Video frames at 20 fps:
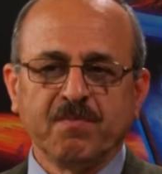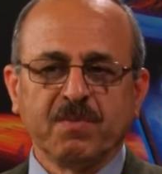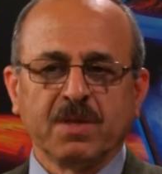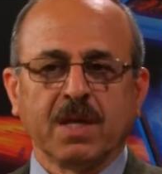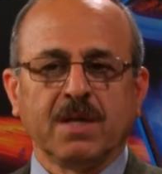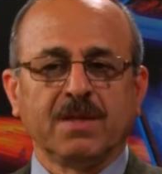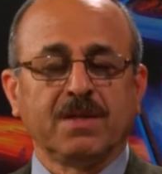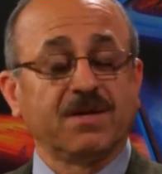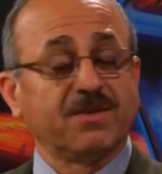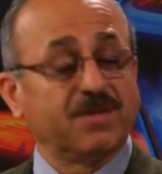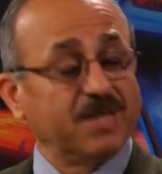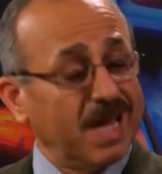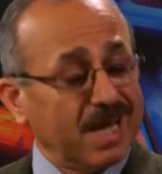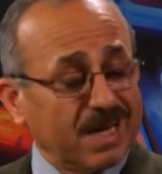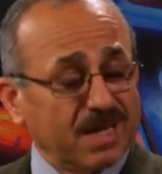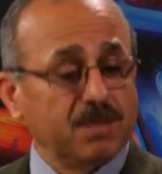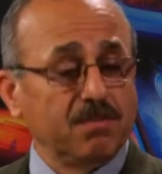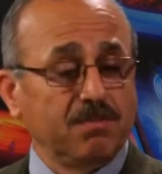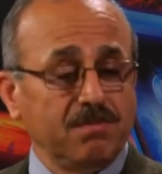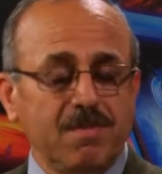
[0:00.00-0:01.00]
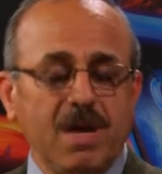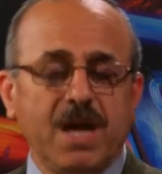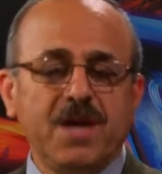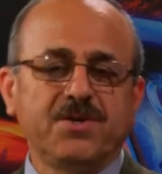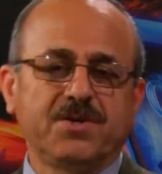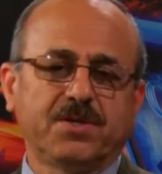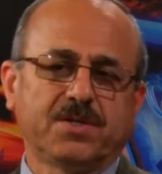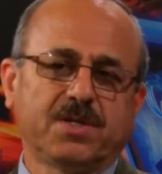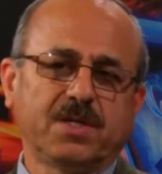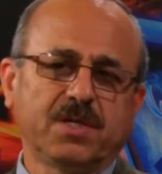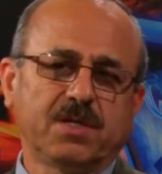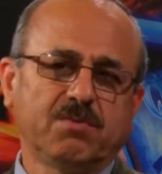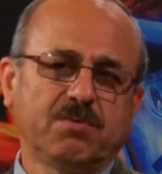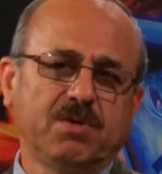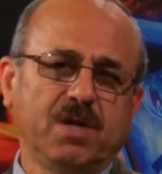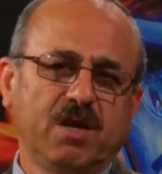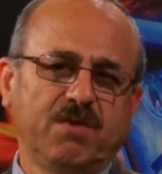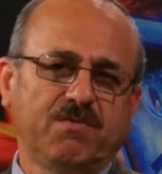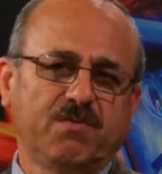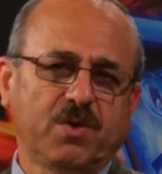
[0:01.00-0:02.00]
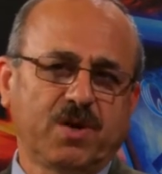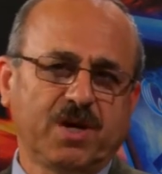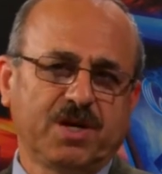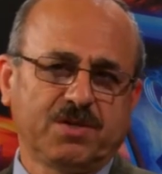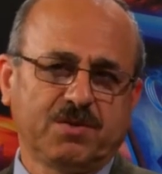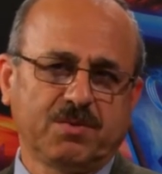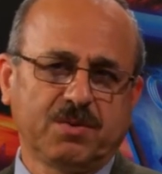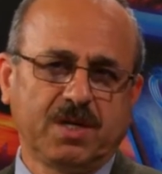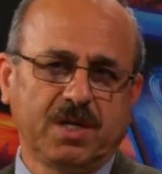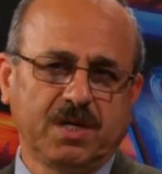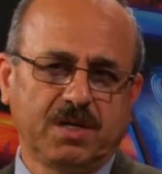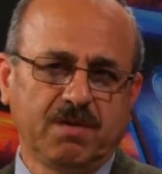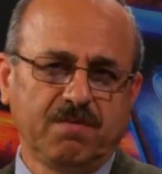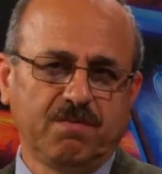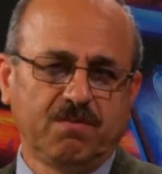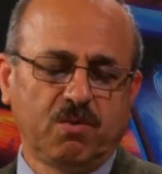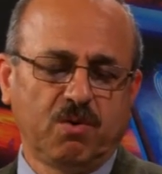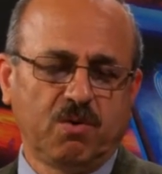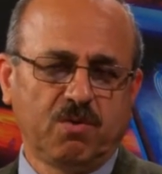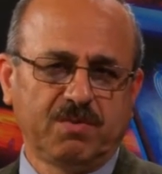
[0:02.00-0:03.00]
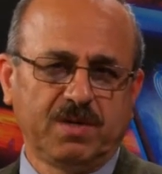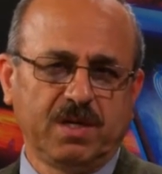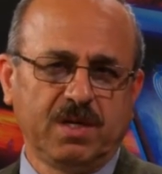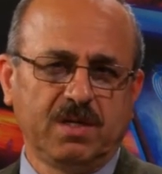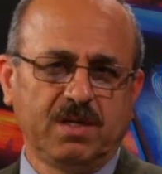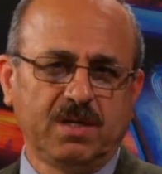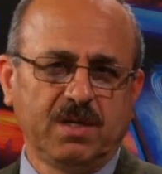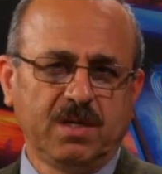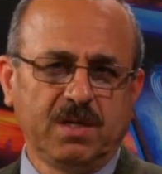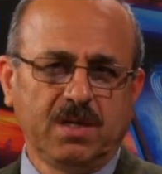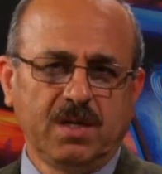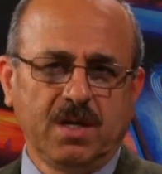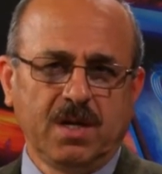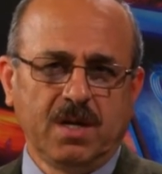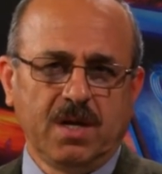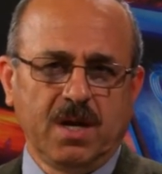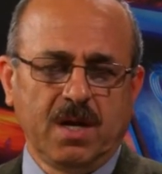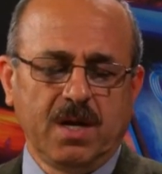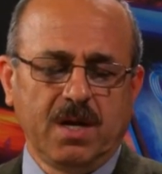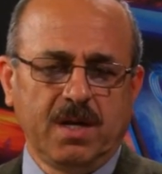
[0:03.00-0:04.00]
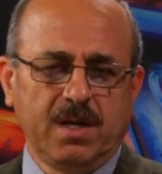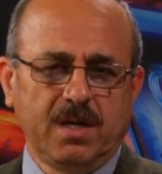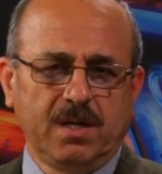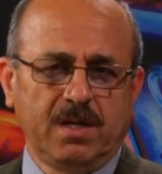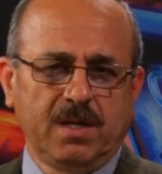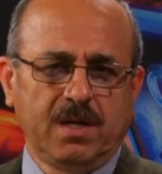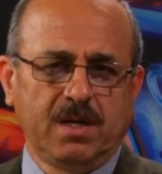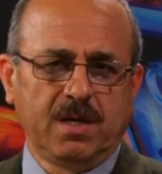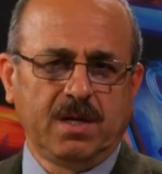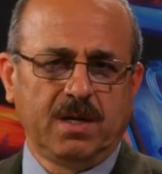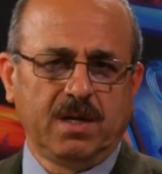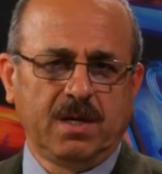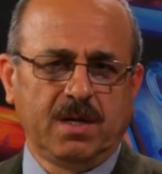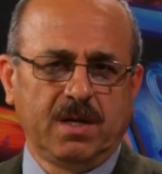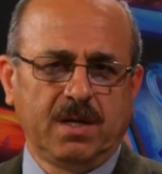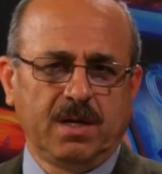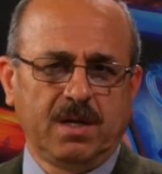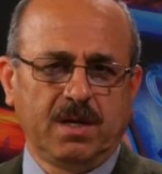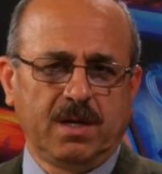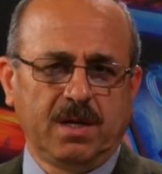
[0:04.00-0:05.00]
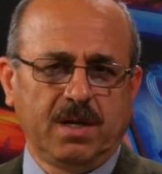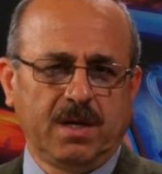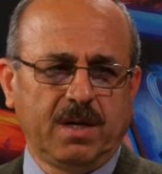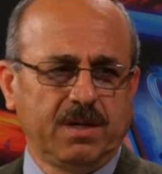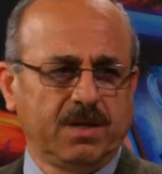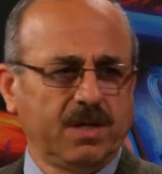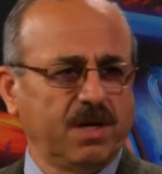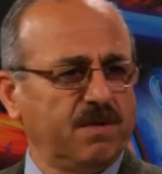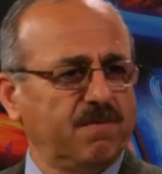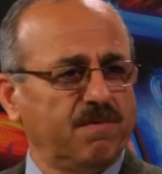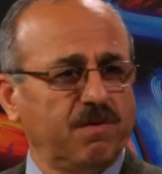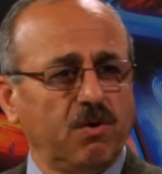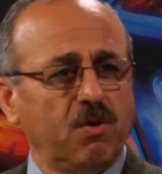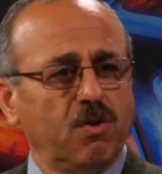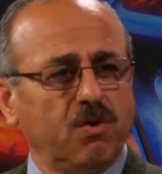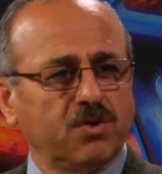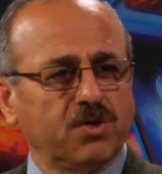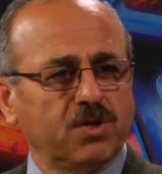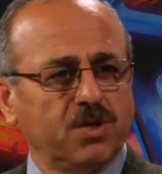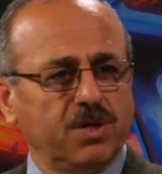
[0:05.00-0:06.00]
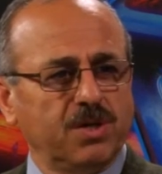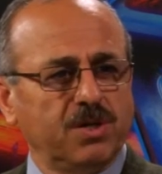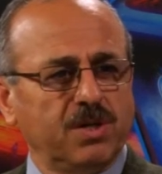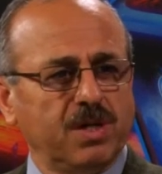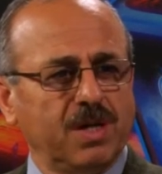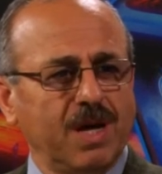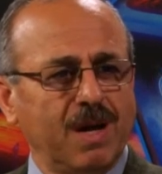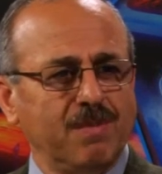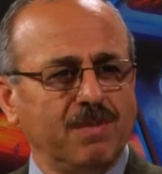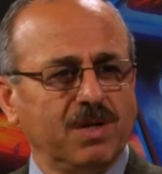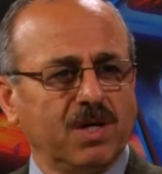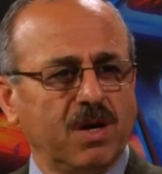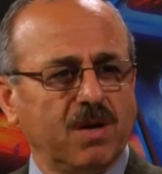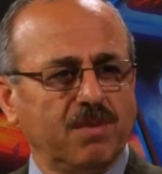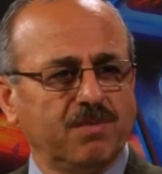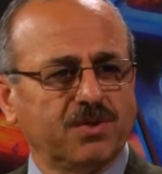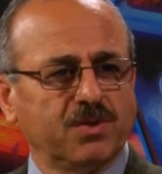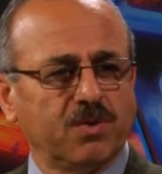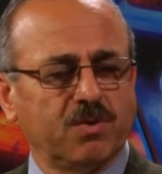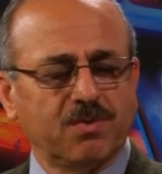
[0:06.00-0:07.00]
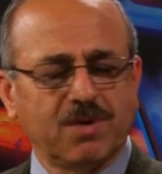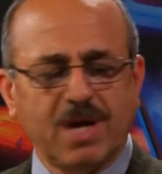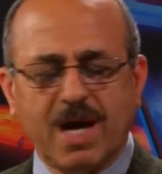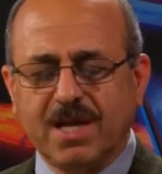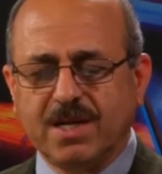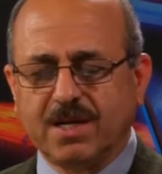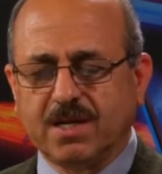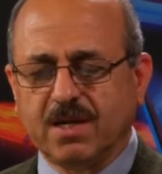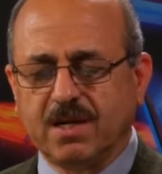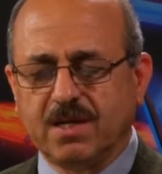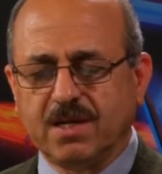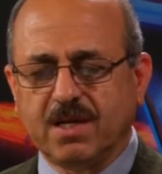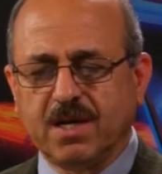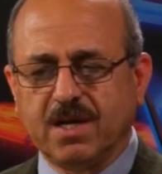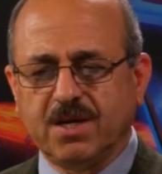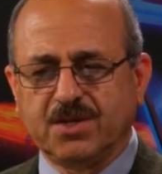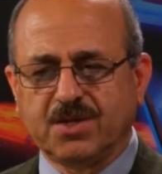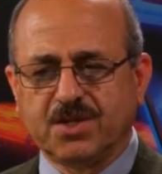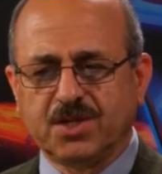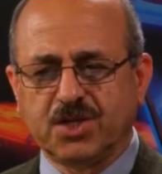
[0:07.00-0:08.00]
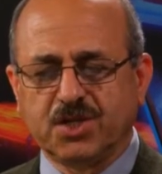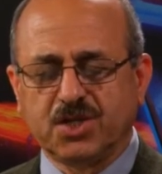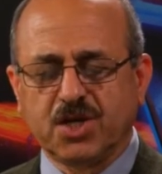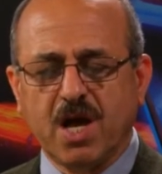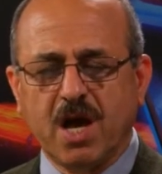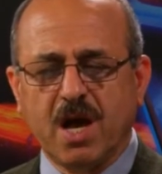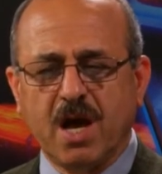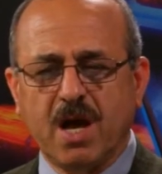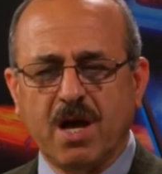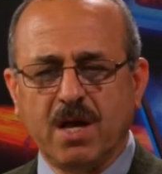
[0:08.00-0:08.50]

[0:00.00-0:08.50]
The second major thing really for us to get involved in the revolution and become so radical against the Shah.